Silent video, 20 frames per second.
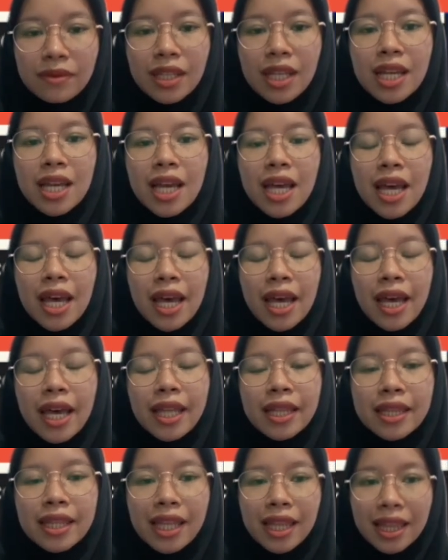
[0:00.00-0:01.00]
And the
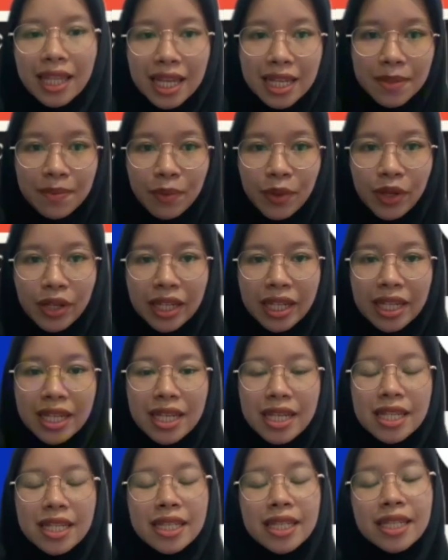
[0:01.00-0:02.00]
last point is
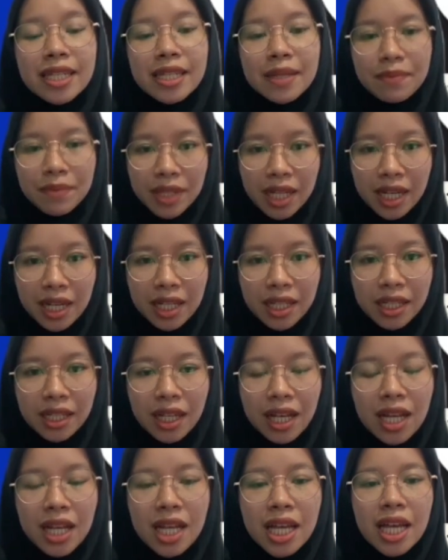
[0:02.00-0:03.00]
diphthong.
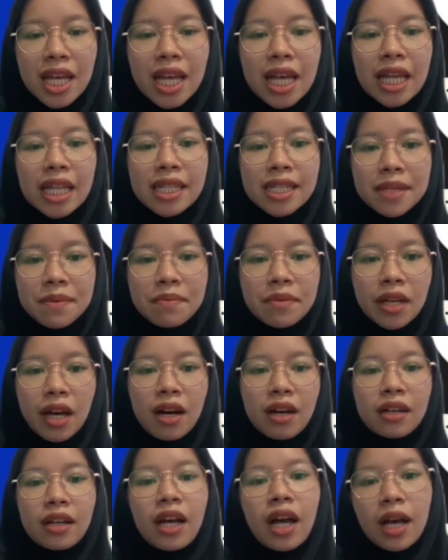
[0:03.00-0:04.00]
Diphthong
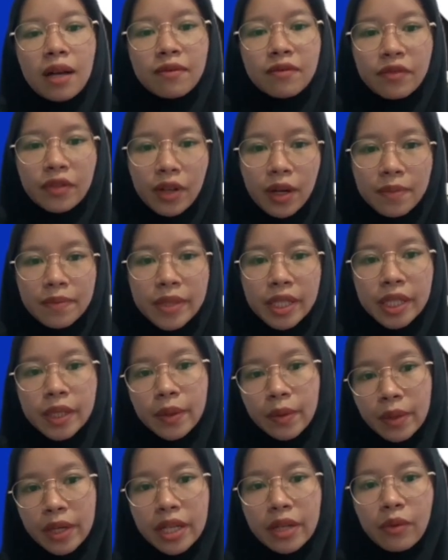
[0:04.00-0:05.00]
comes from the Greek
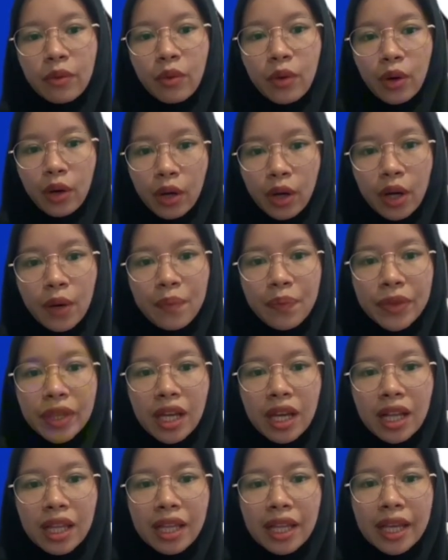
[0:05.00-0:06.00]
word
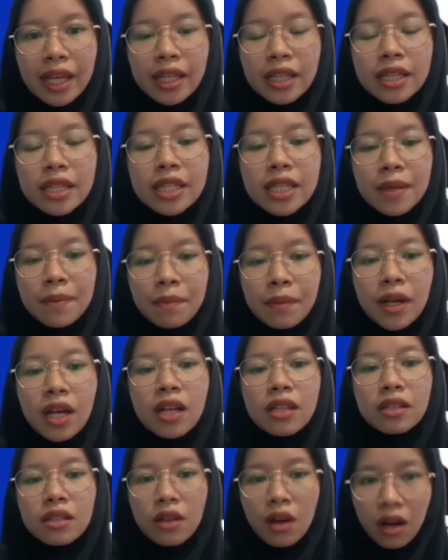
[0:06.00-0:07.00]
like
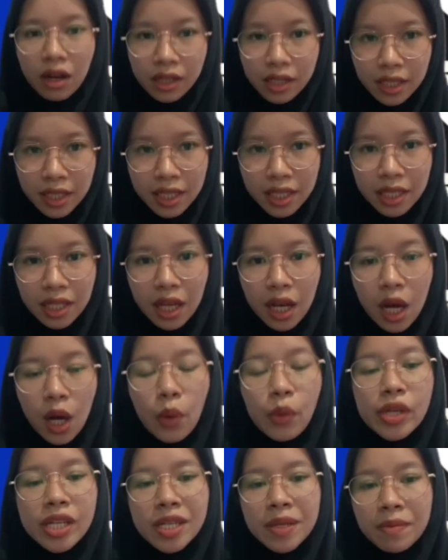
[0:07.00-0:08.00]
diphthongs, which
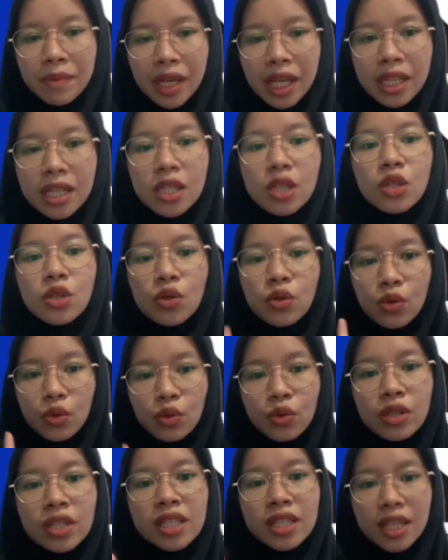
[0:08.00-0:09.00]
means two
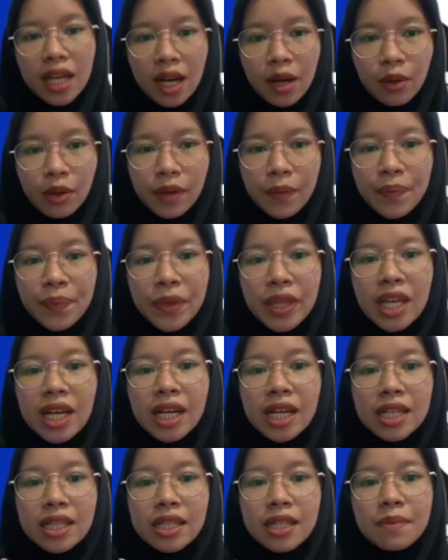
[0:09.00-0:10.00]
sound. A
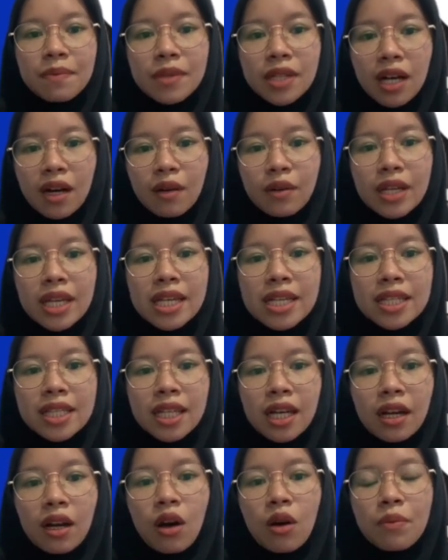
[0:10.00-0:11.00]
diphthong is a
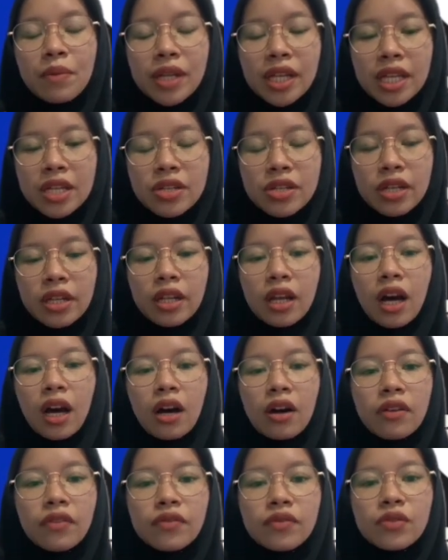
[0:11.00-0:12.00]
combination of
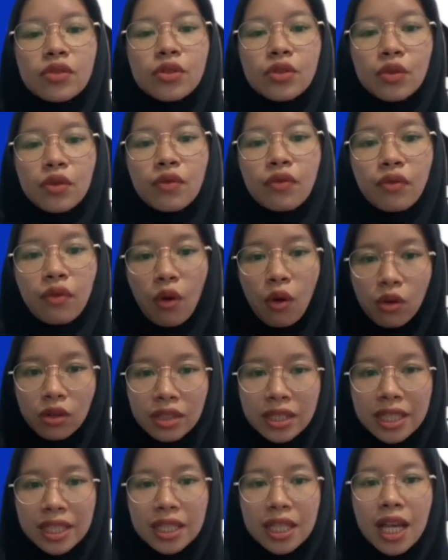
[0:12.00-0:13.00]
two vowels.
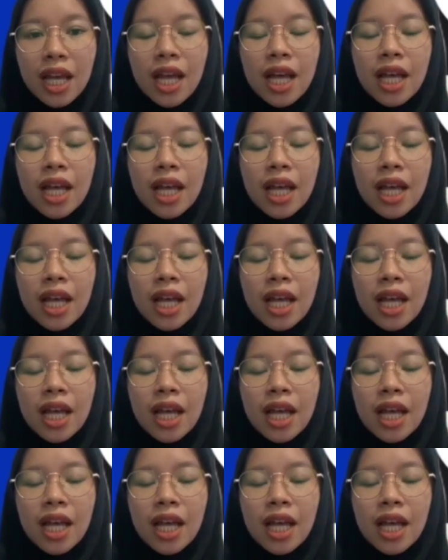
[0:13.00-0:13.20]
The